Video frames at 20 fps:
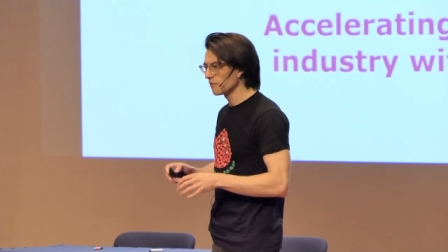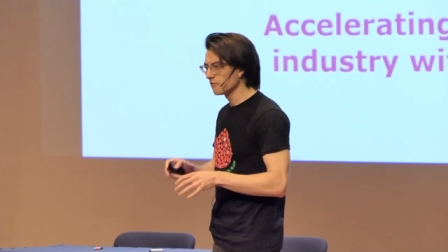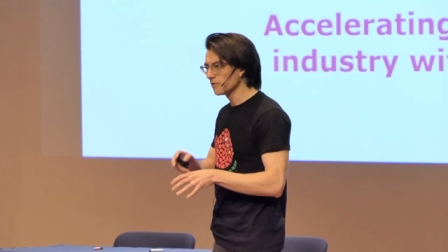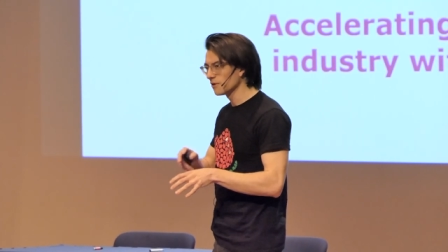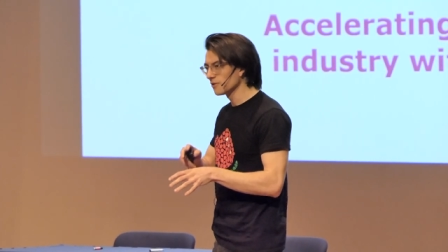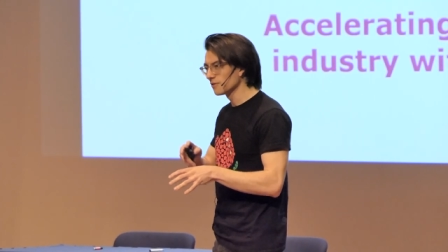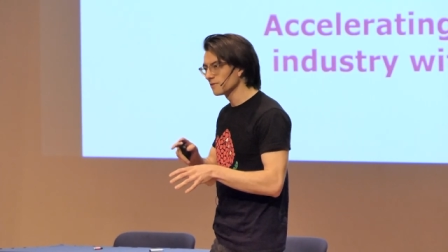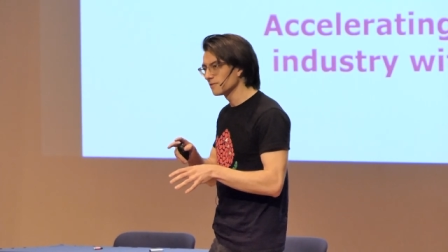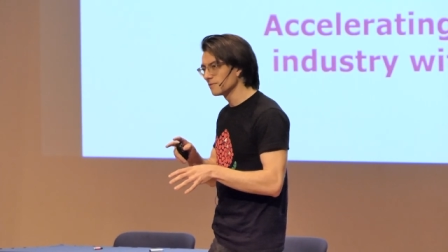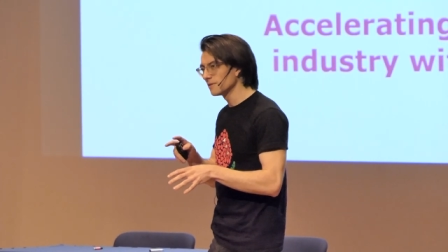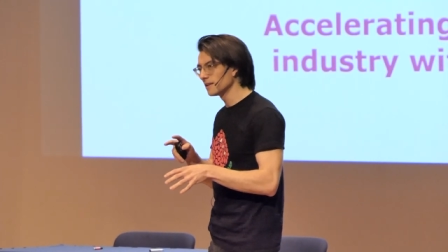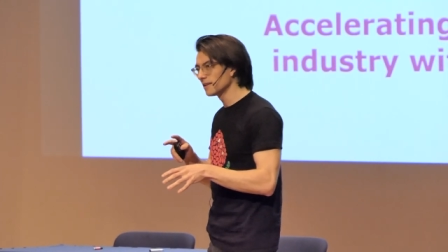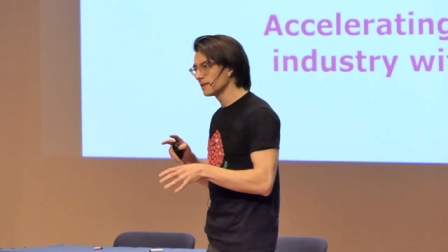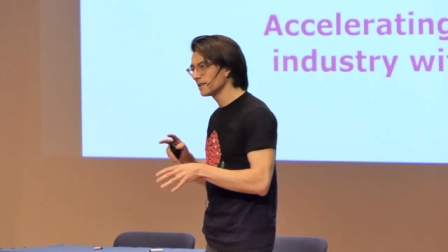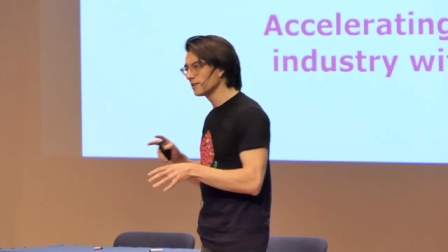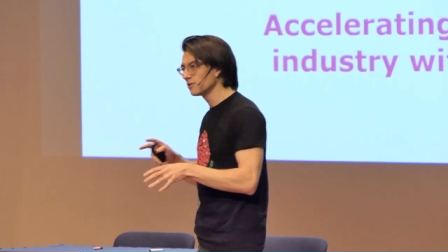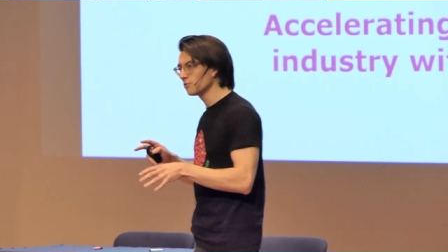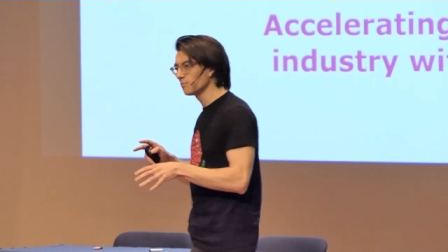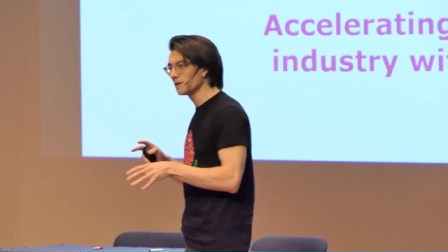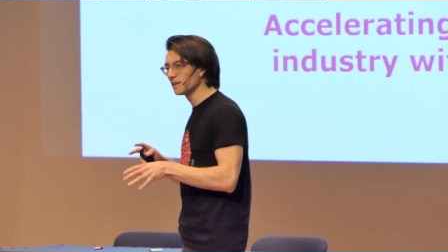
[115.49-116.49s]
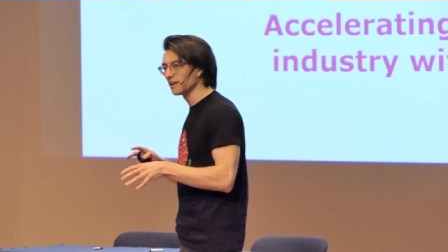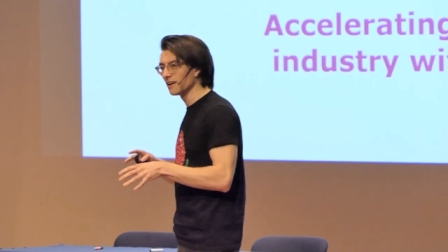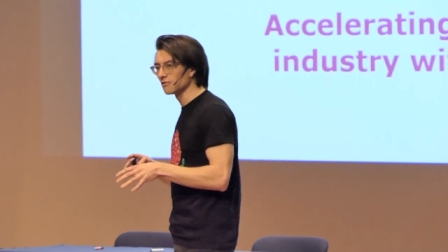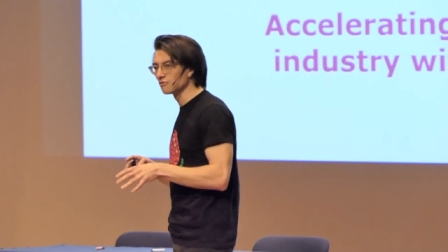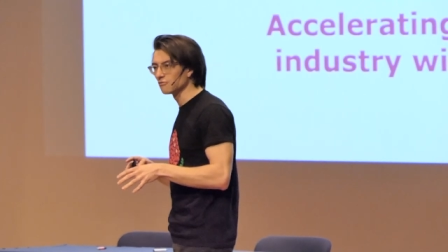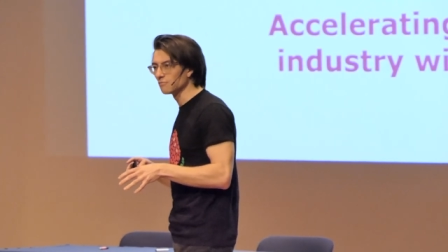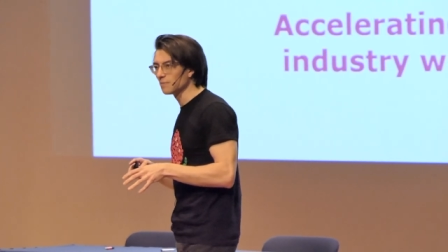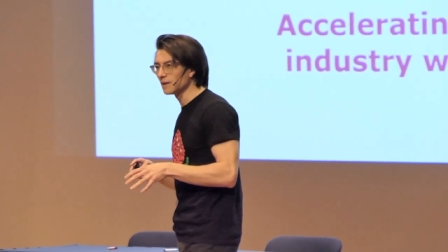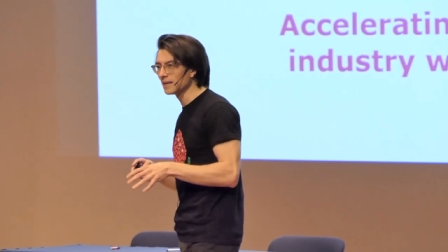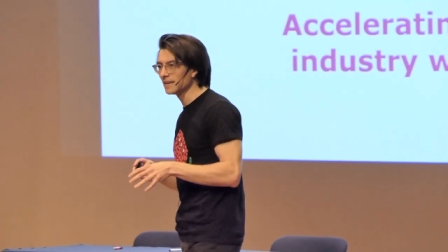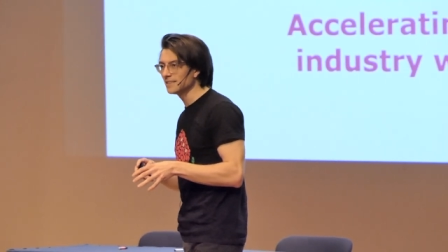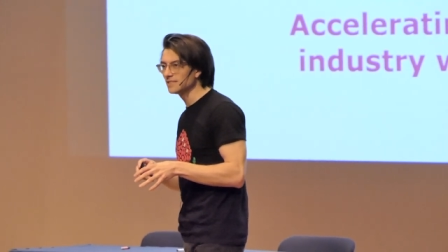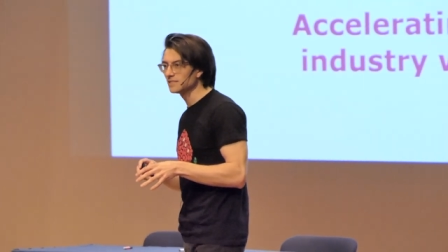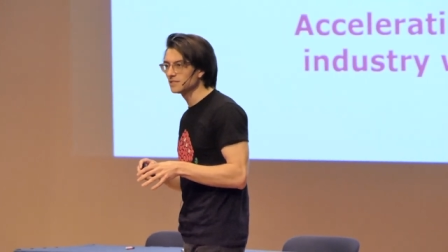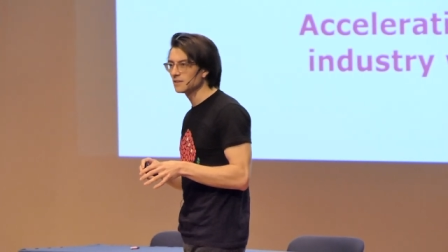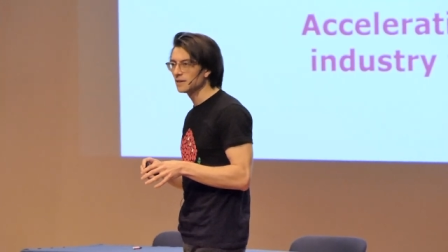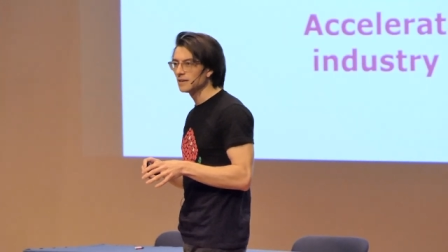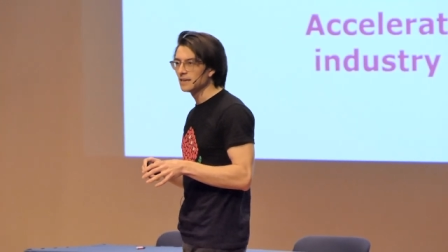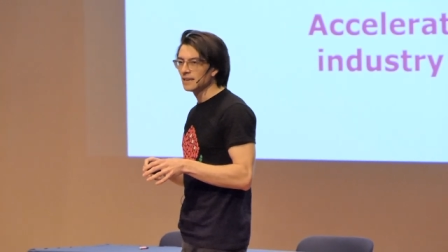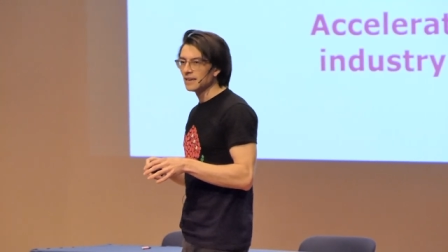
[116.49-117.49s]
I, felt a little bit out of
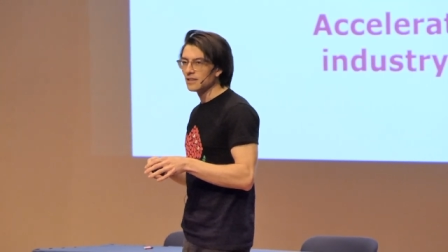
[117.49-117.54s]
place.